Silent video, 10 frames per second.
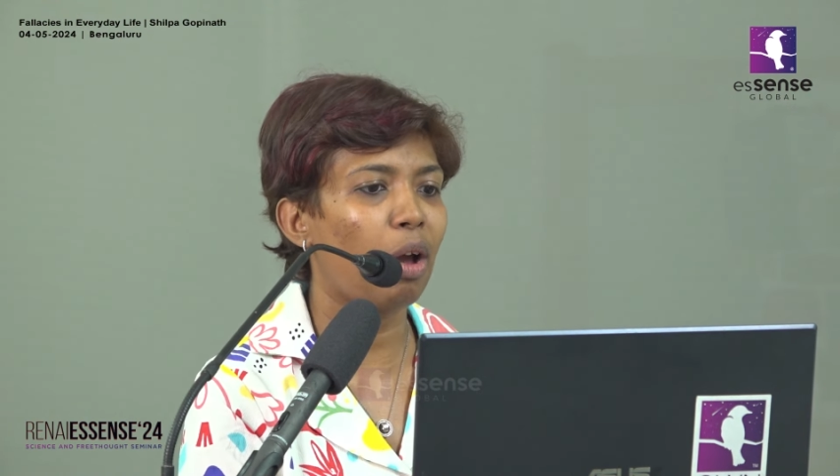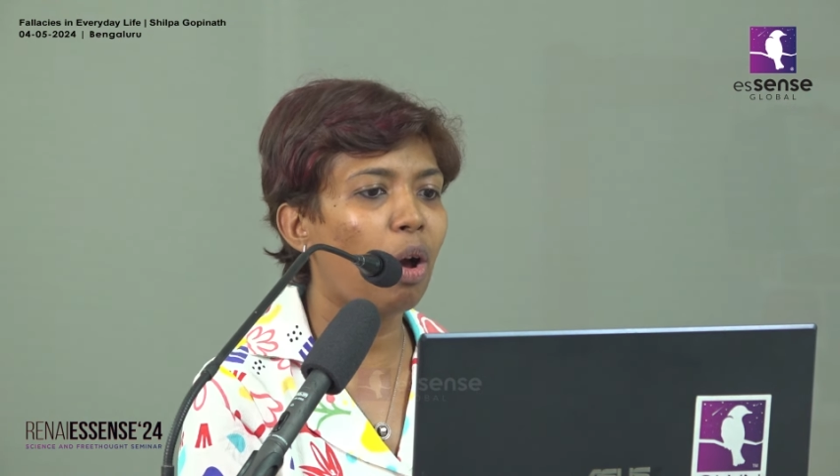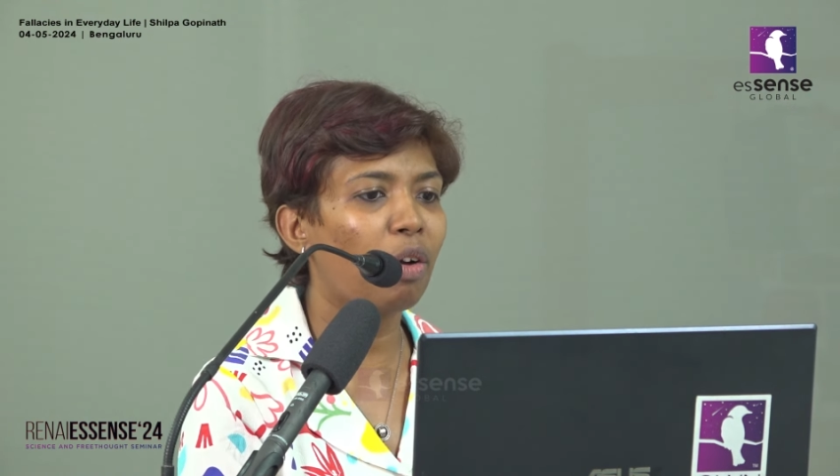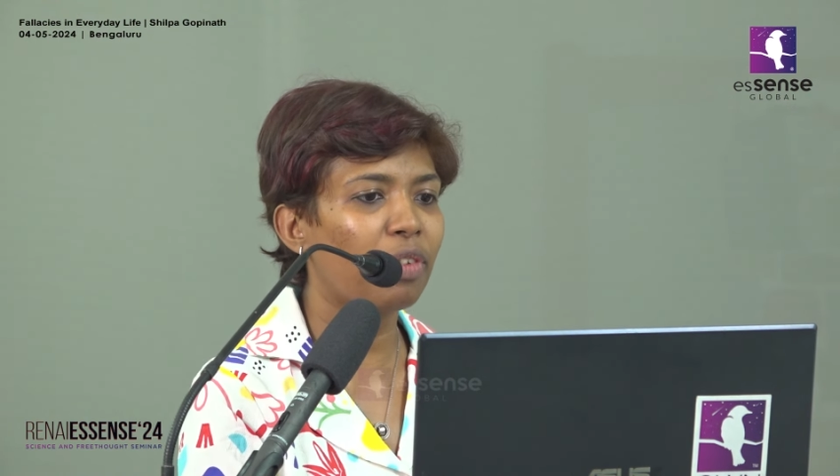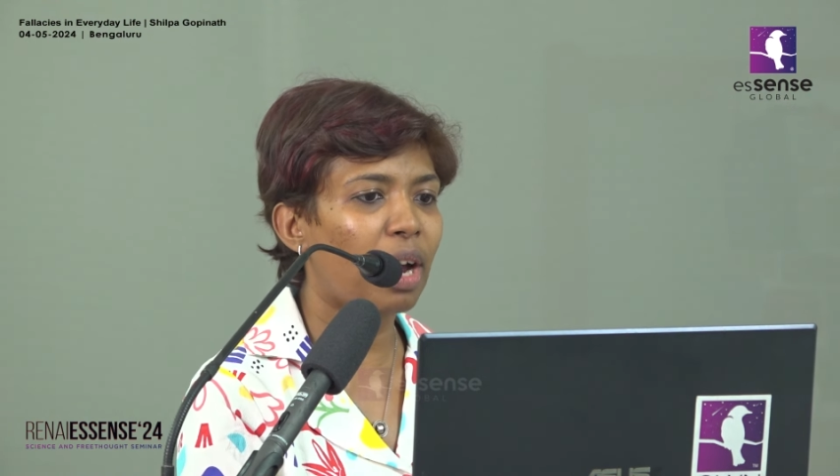
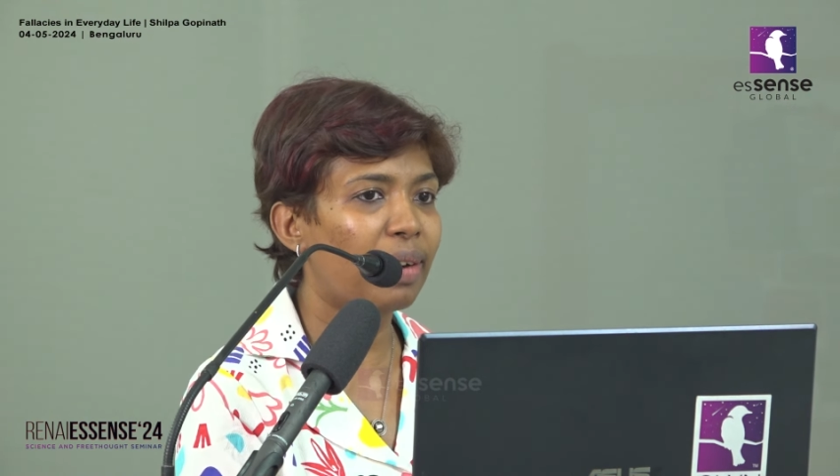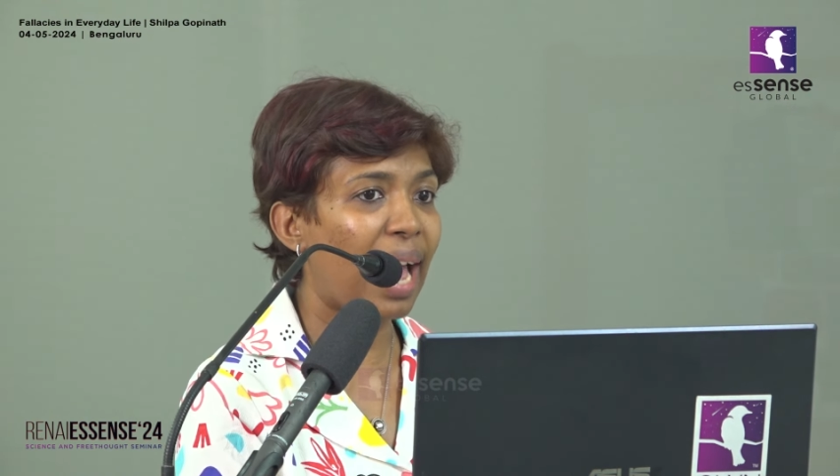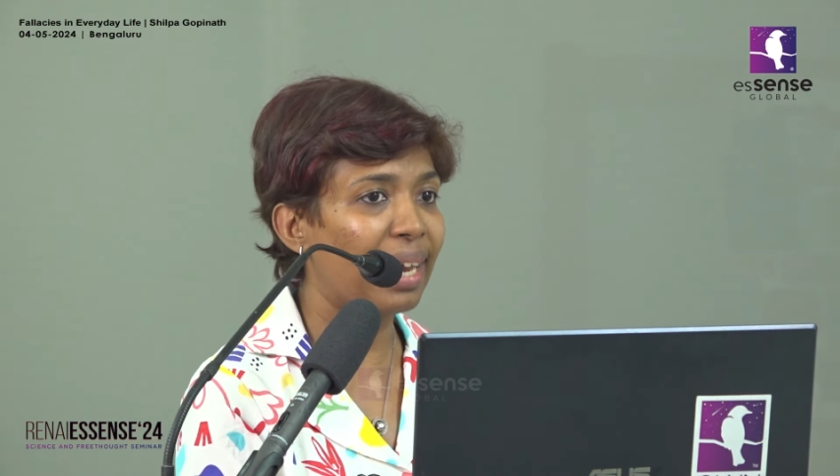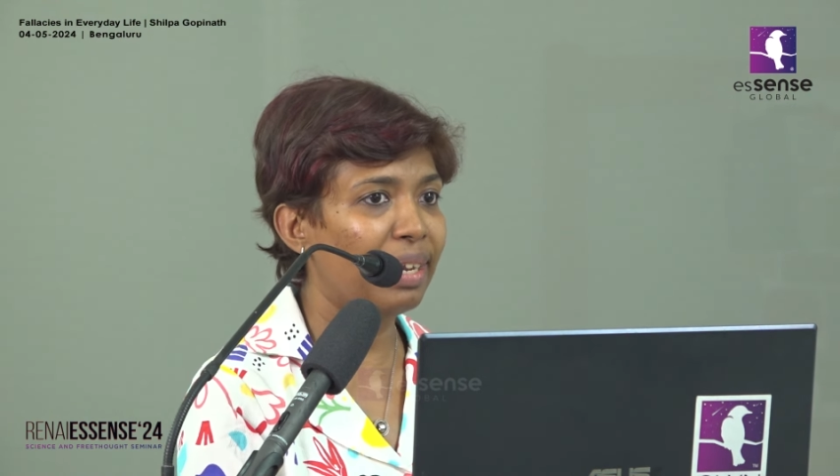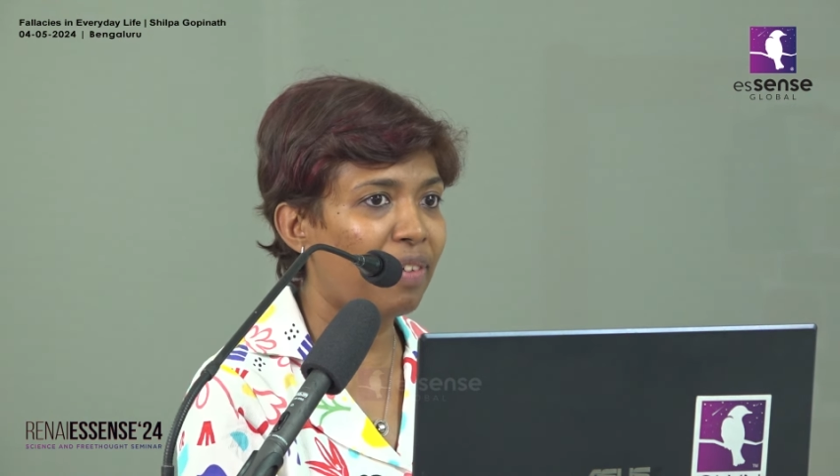of our
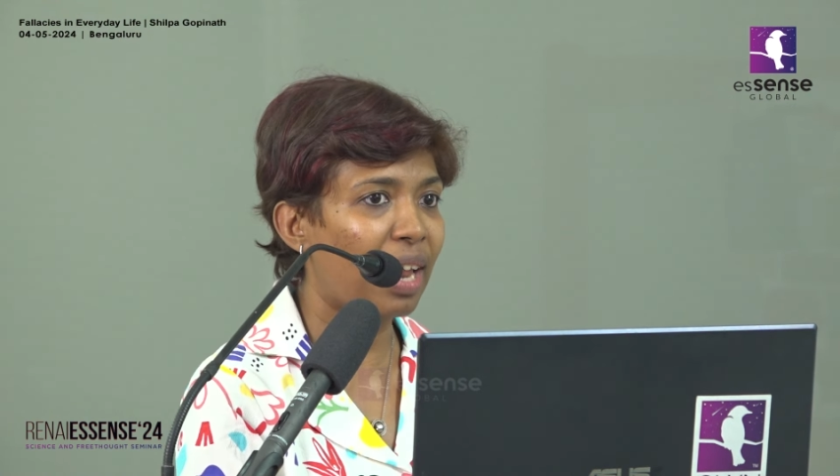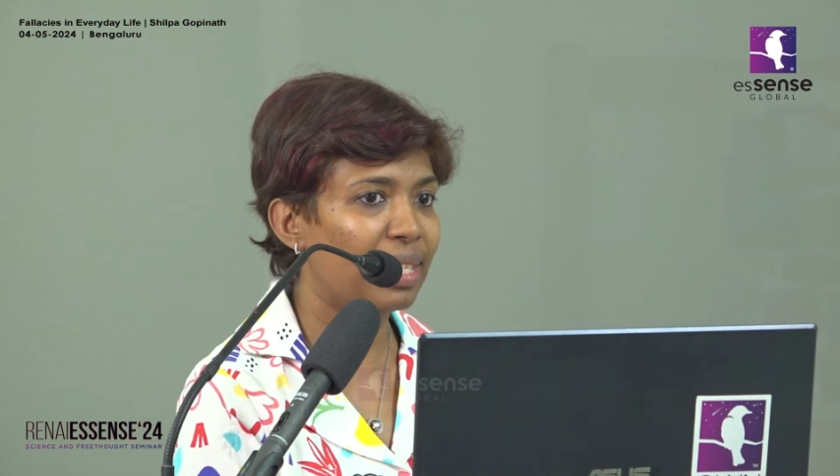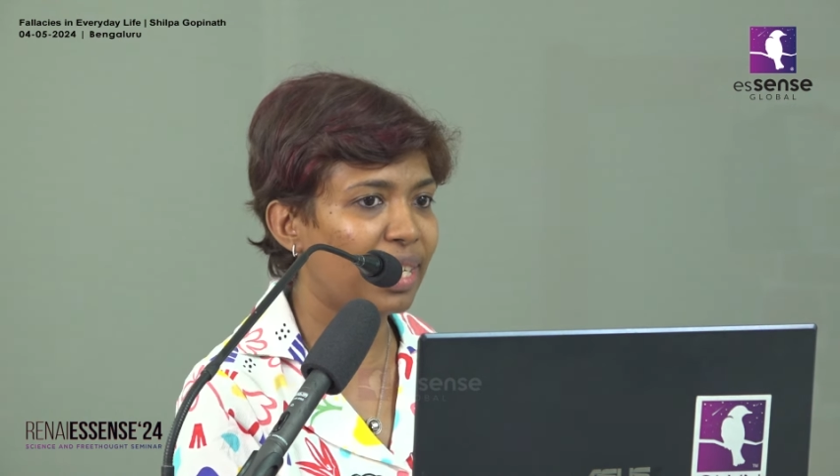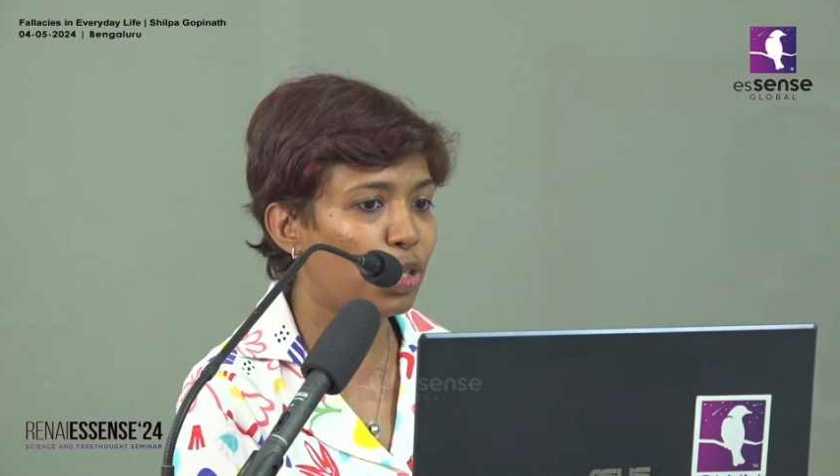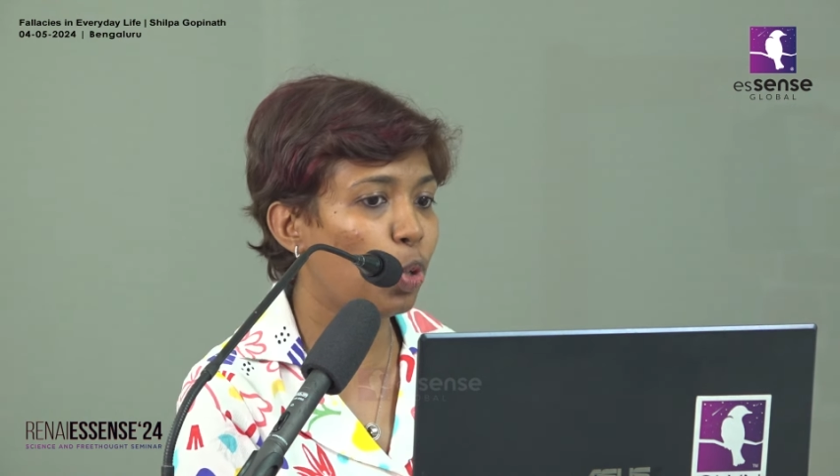
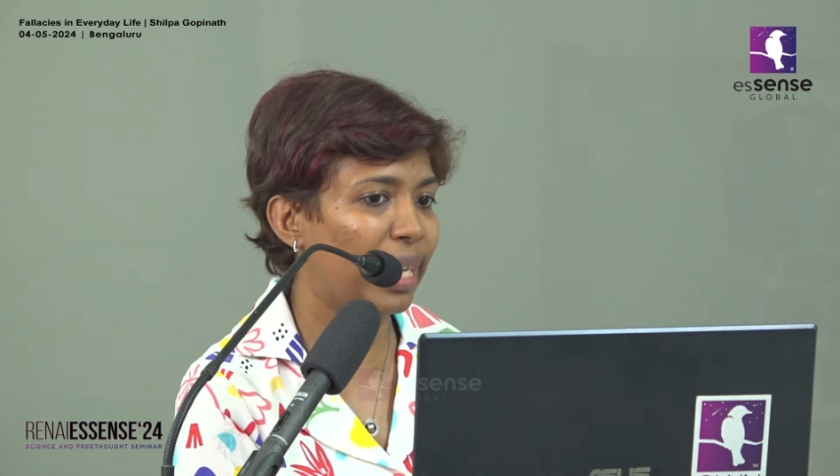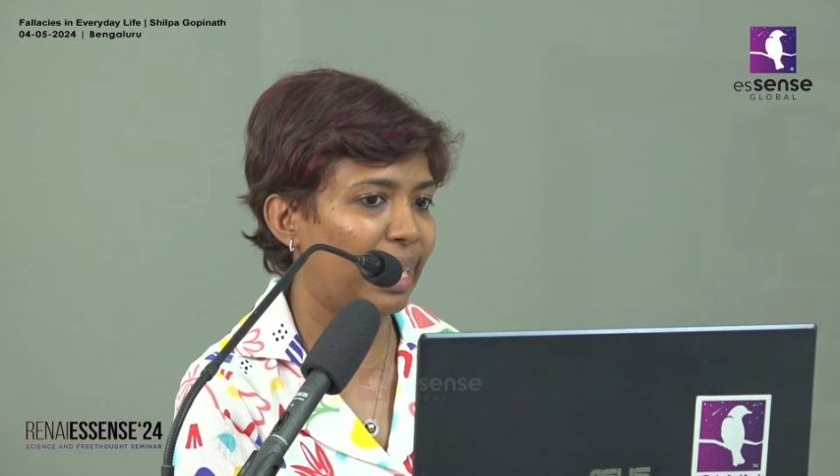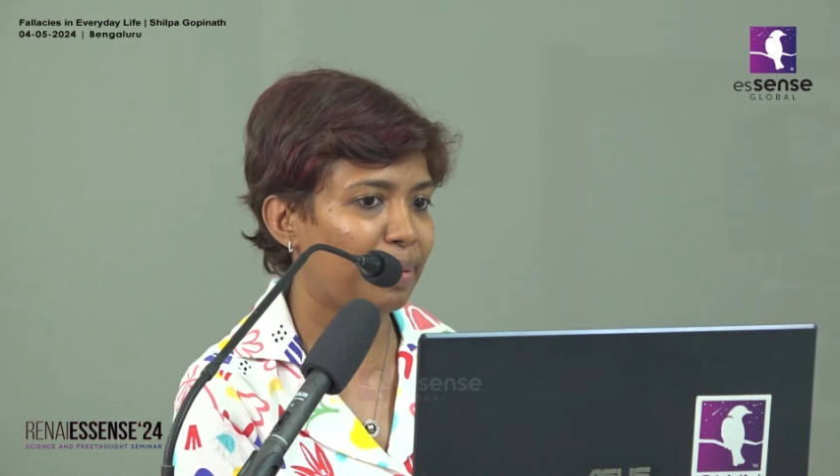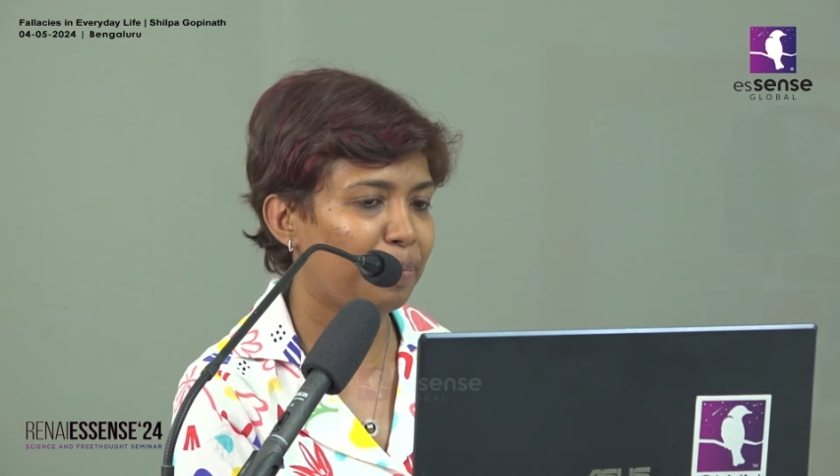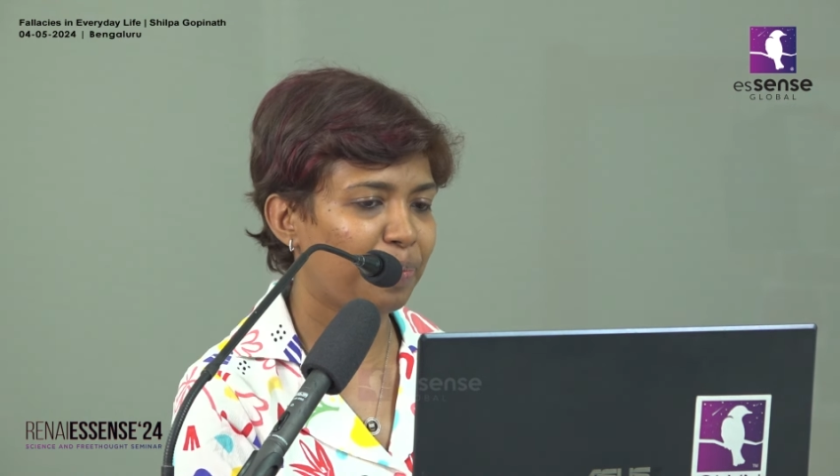anti-fallacy toolkit.